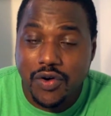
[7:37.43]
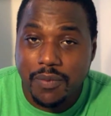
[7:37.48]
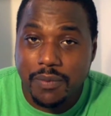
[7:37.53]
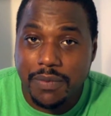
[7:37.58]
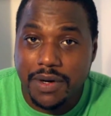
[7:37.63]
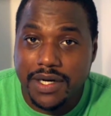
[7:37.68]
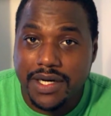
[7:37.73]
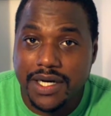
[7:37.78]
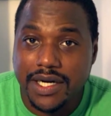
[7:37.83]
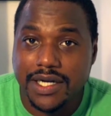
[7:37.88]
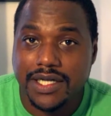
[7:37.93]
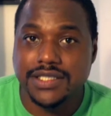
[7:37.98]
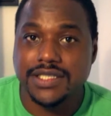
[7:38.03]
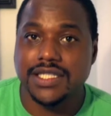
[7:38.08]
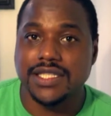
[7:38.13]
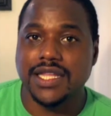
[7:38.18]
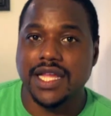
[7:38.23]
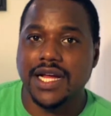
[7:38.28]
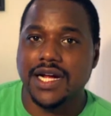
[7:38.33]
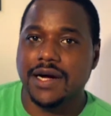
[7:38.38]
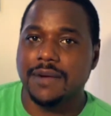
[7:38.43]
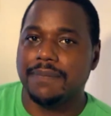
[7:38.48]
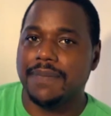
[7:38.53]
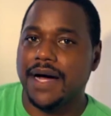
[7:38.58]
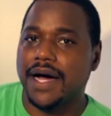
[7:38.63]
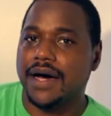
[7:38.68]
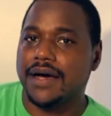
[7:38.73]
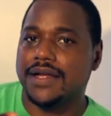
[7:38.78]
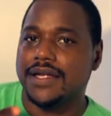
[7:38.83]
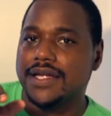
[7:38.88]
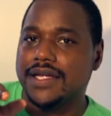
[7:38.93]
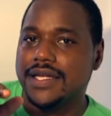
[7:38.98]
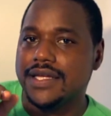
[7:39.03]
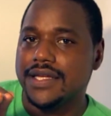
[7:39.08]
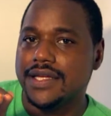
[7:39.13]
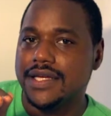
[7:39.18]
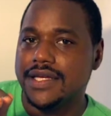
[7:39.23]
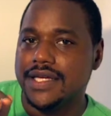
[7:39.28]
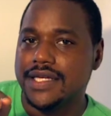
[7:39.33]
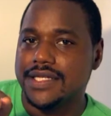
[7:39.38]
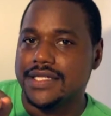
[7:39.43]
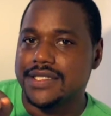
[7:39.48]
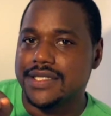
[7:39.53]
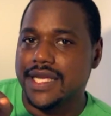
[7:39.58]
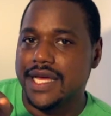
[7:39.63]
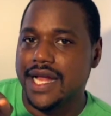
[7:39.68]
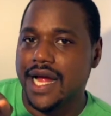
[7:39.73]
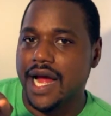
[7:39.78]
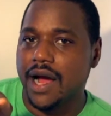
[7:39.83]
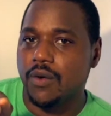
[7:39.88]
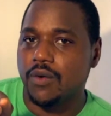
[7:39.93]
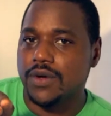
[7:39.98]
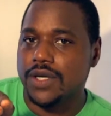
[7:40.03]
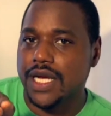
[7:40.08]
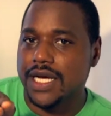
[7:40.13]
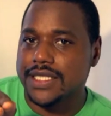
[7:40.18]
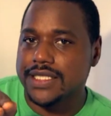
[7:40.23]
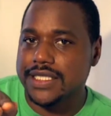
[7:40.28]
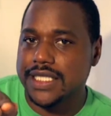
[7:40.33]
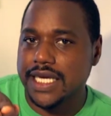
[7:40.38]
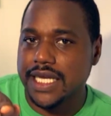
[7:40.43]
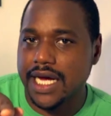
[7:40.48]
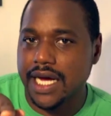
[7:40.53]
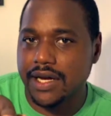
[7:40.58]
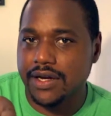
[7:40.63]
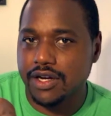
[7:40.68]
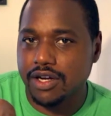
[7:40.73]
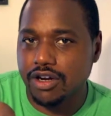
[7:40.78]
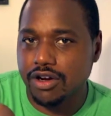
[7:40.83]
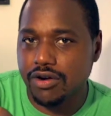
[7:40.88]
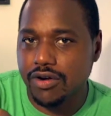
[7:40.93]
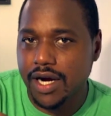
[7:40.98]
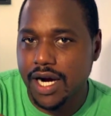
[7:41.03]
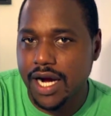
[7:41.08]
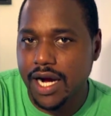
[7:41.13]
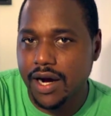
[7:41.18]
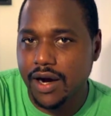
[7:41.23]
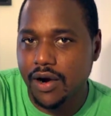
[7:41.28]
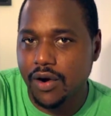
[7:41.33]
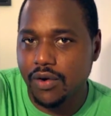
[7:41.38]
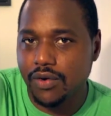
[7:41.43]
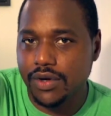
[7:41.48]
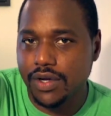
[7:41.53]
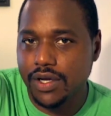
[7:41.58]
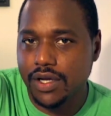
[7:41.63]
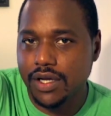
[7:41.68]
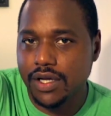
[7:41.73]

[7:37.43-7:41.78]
because the thing about it is that I would not stand out in a crowd,